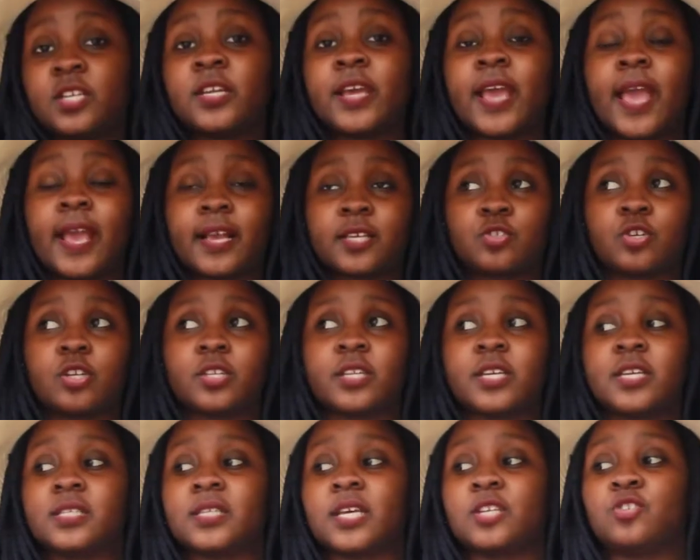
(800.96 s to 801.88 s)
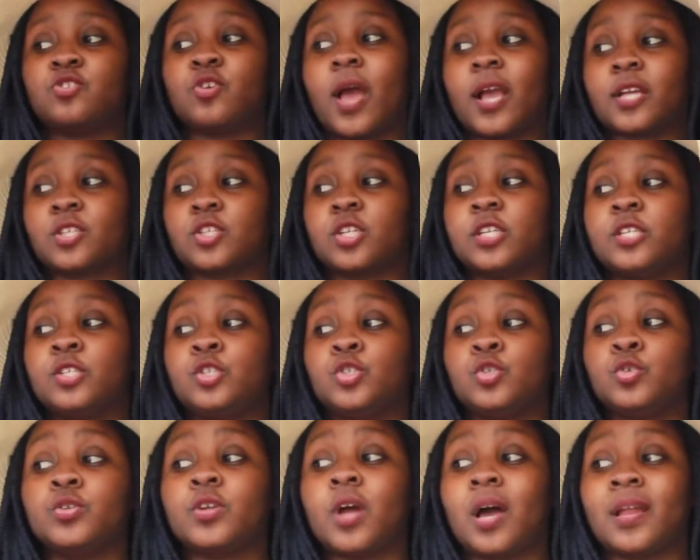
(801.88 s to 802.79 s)
are the extra things that you actually
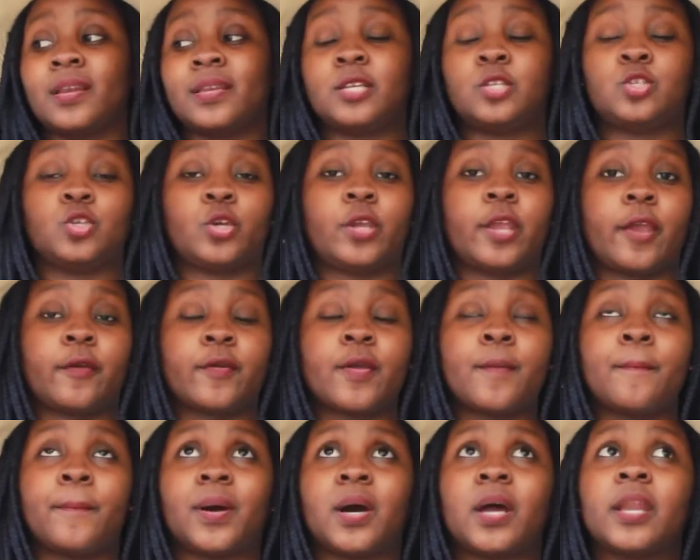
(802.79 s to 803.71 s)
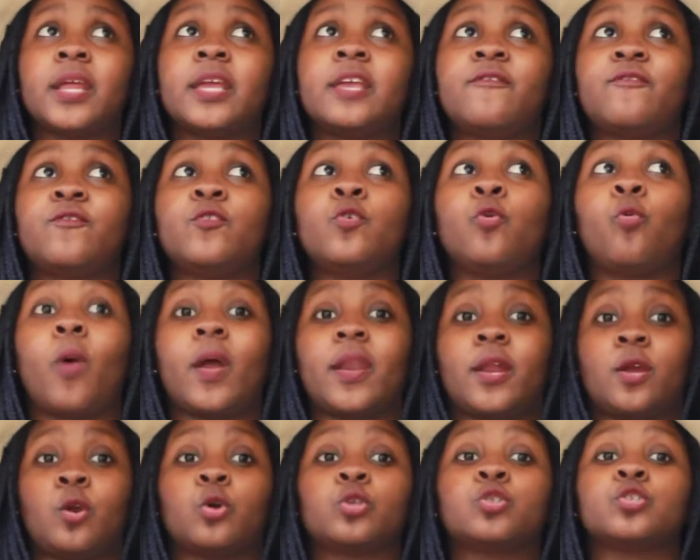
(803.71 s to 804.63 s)
do not need to carry, but if you want
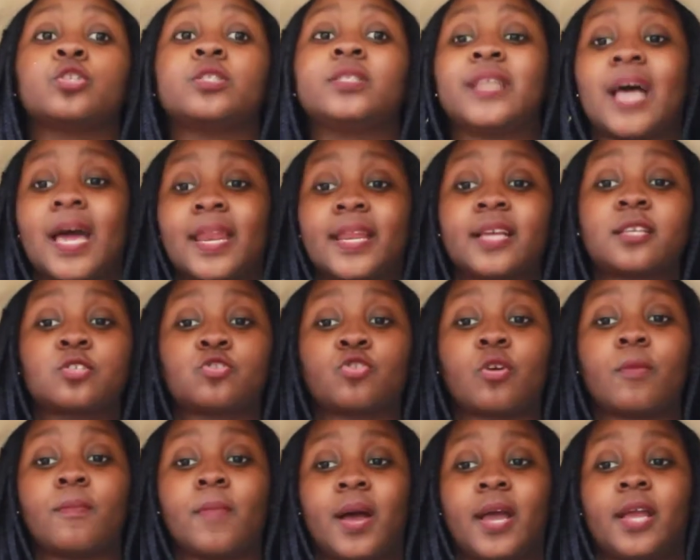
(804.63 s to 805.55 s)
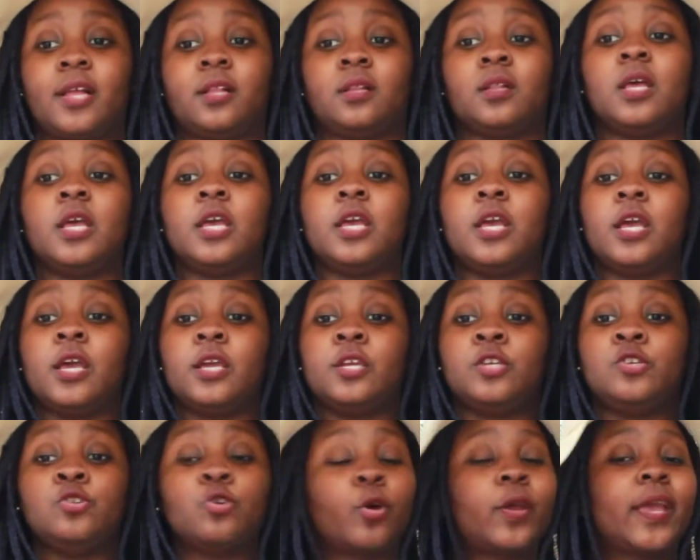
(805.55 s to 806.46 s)
to go to that extra mile,
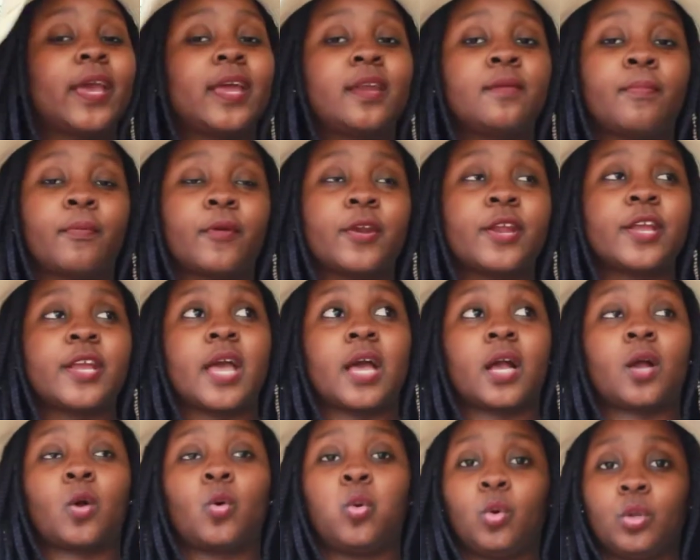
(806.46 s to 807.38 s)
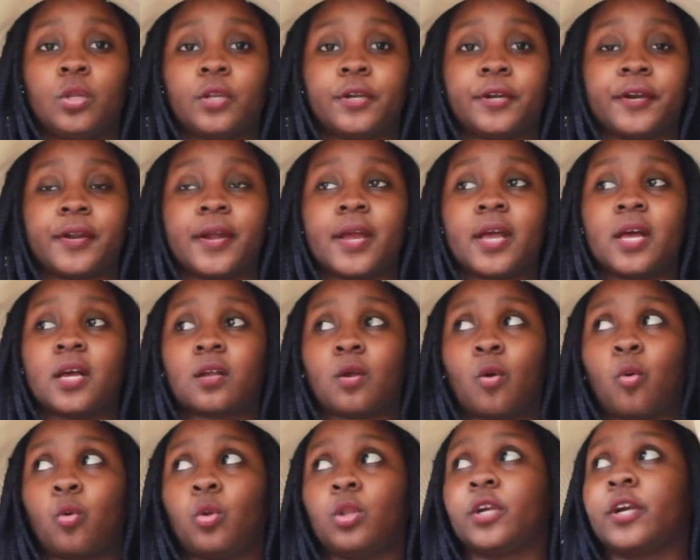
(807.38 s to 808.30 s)
you can bring a cooler, a
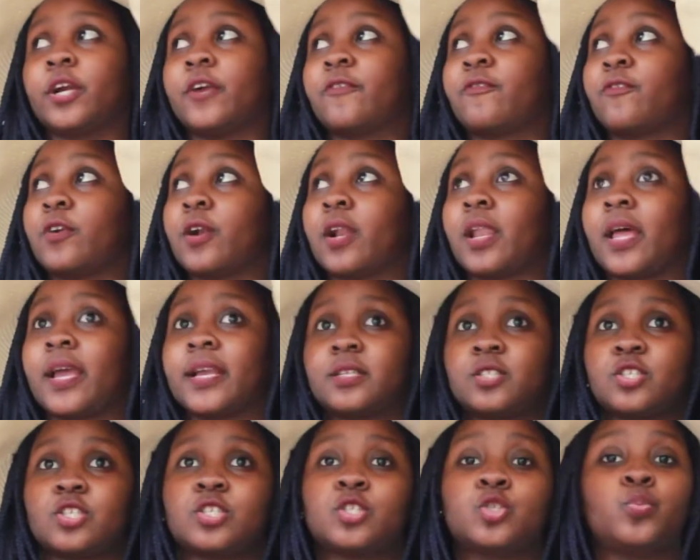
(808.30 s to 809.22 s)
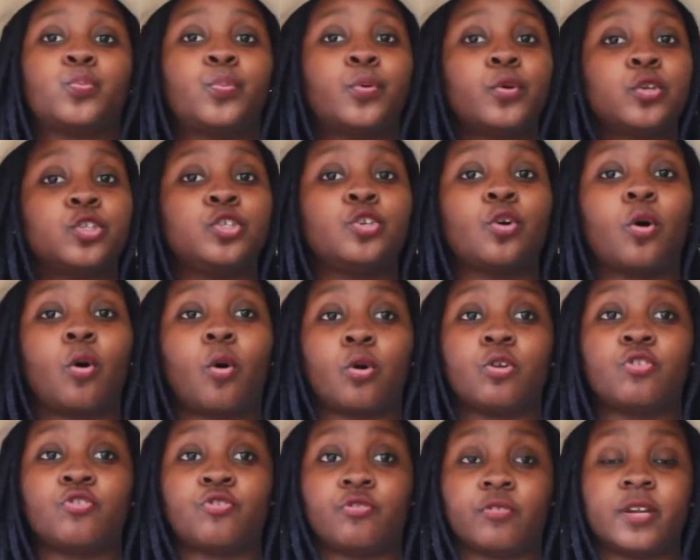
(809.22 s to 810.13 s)
cooler for like just to put your
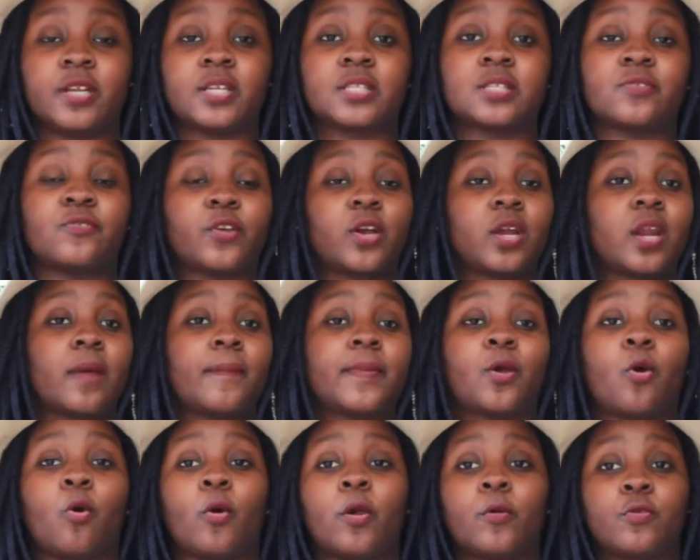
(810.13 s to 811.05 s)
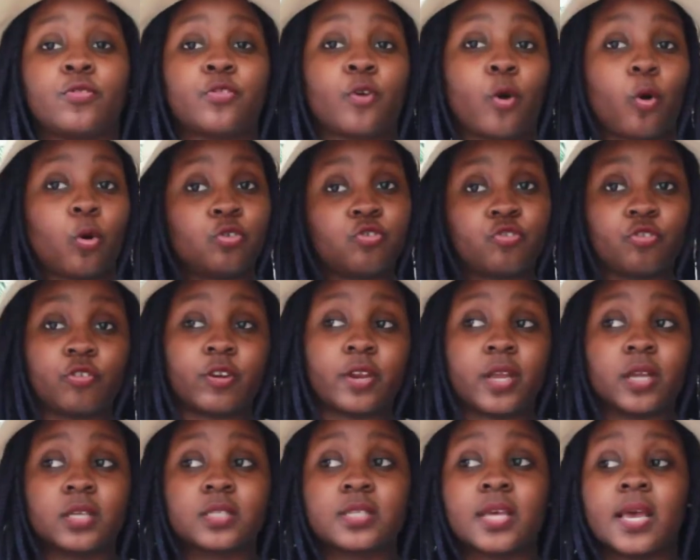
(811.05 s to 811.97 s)
own drinks if you're gonna be going with your own
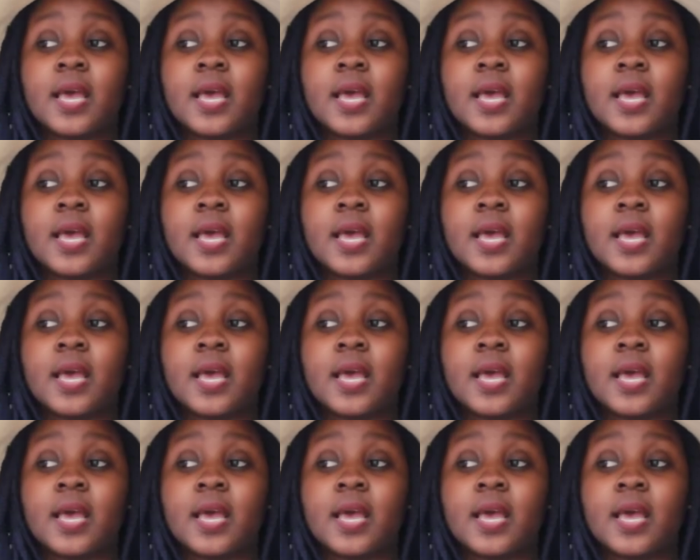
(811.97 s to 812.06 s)
drinks.